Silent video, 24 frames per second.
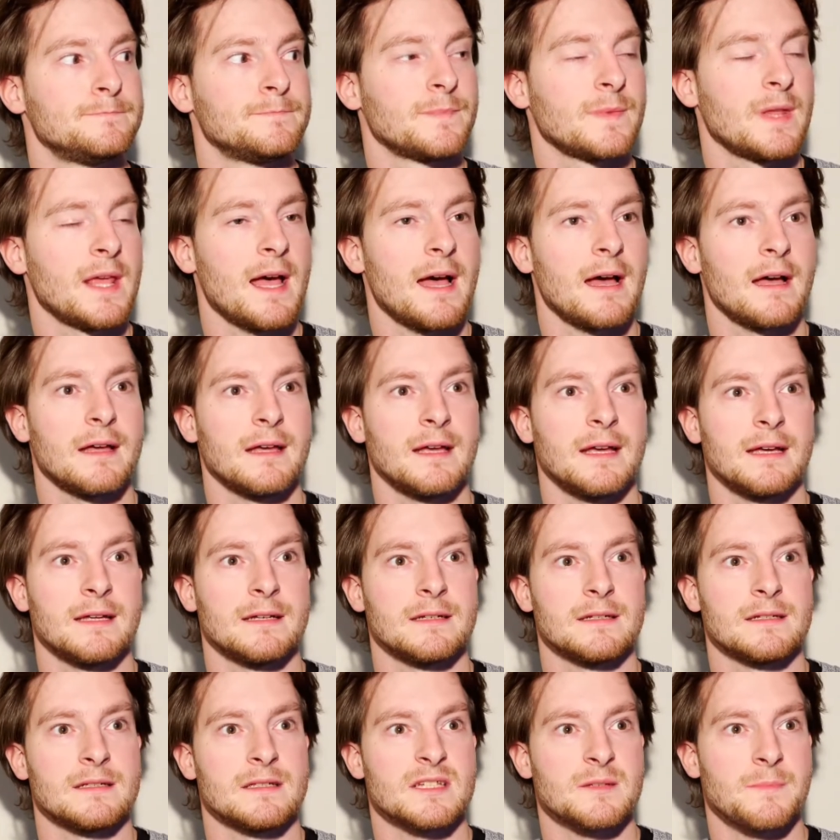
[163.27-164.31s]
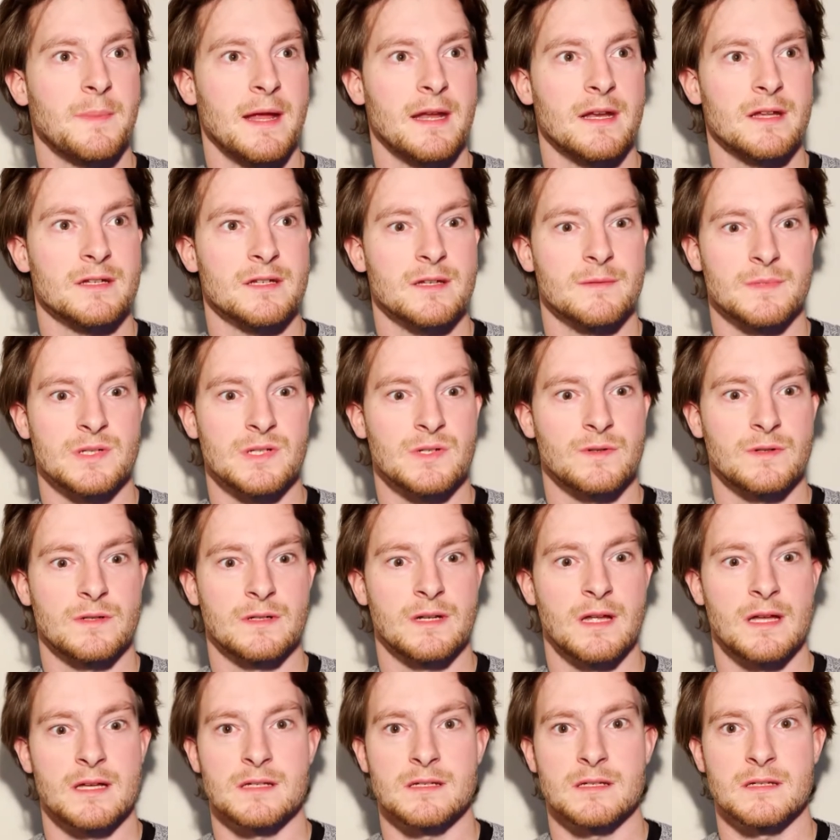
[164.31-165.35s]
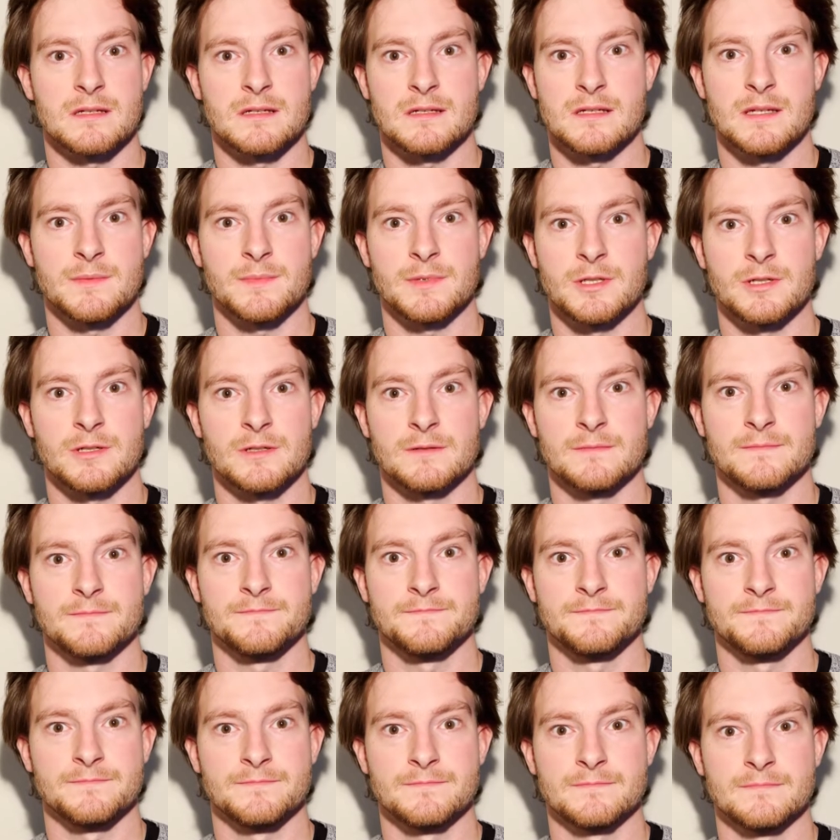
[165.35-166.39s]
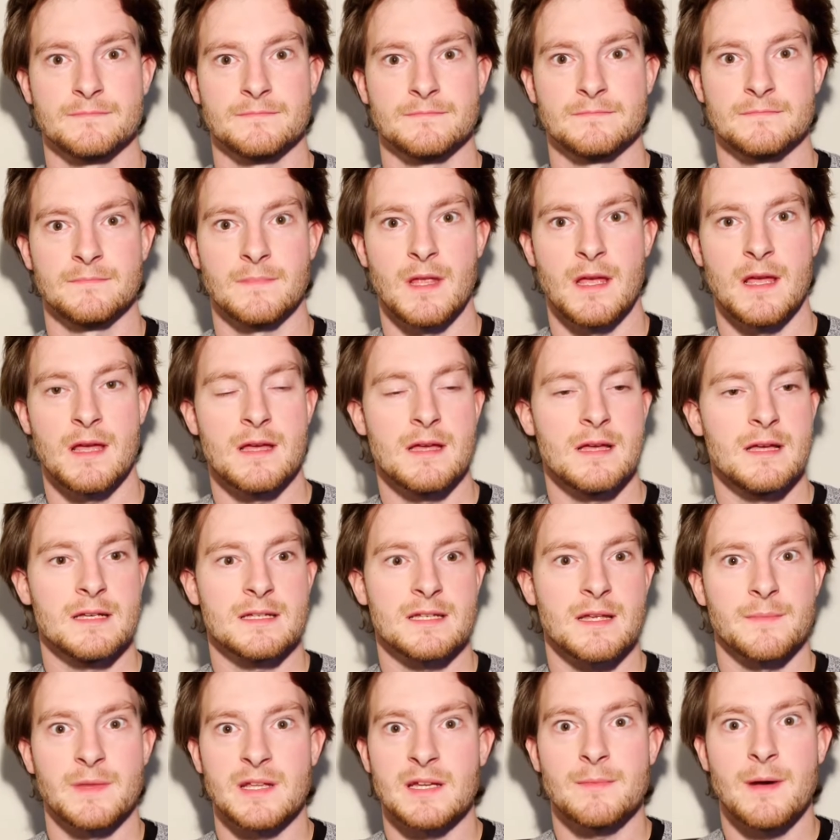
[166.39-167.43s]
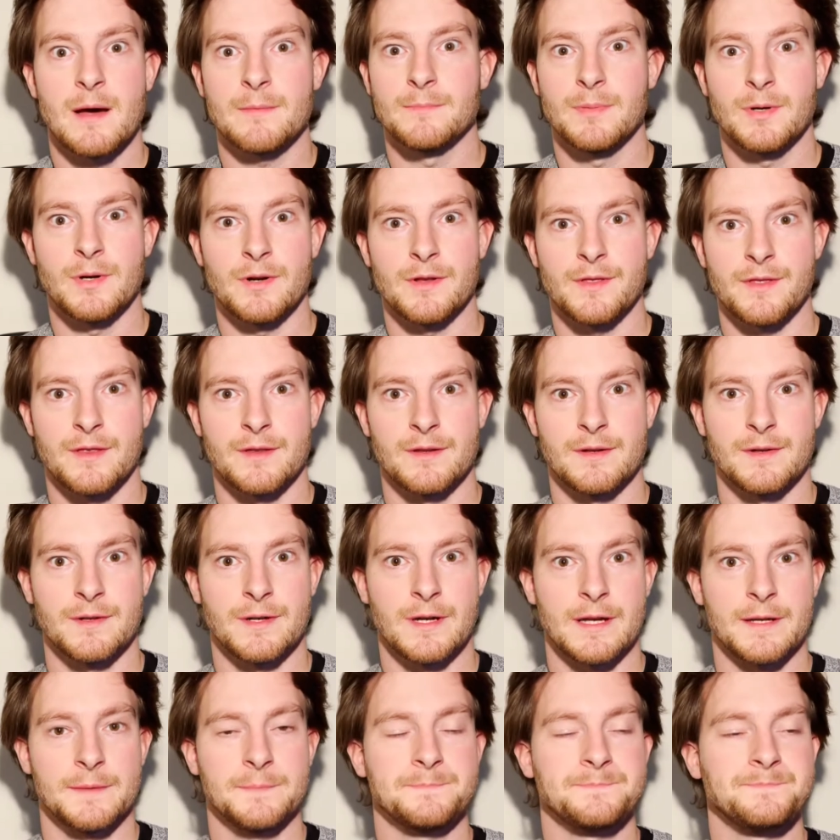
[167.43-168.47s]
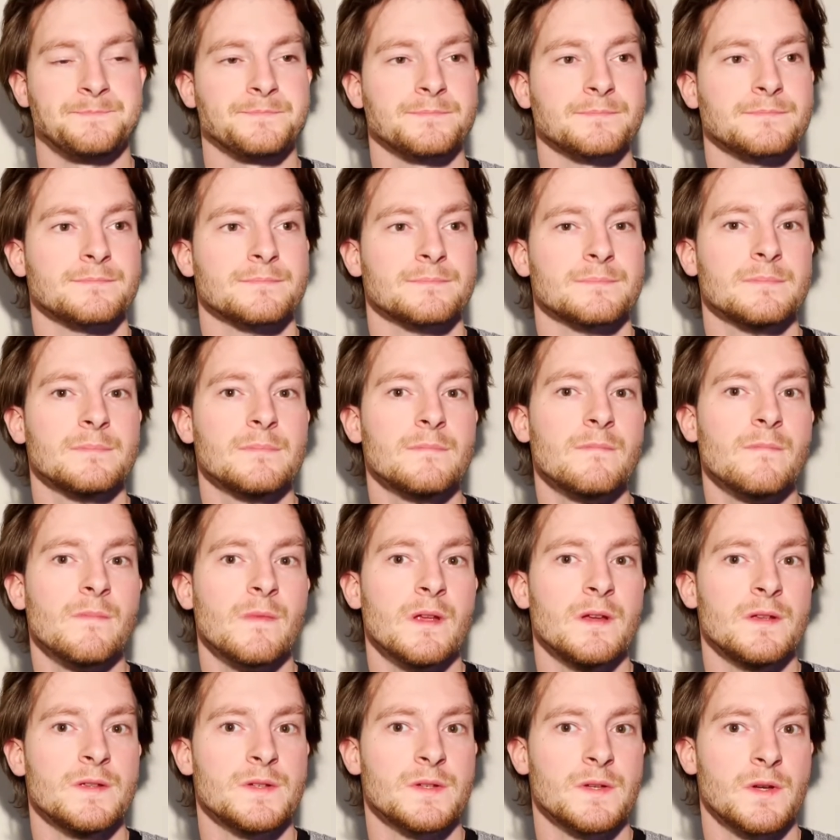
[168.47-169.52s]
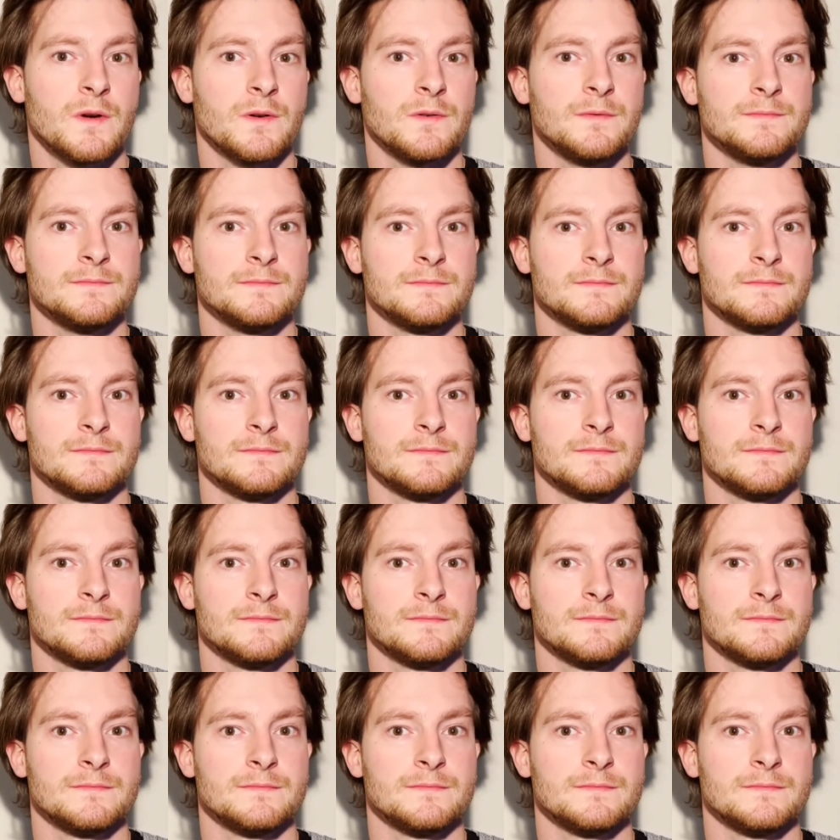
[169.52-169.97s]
Yeah, and in Spanish, I'm sure it has a similar, something about birth, okay? So,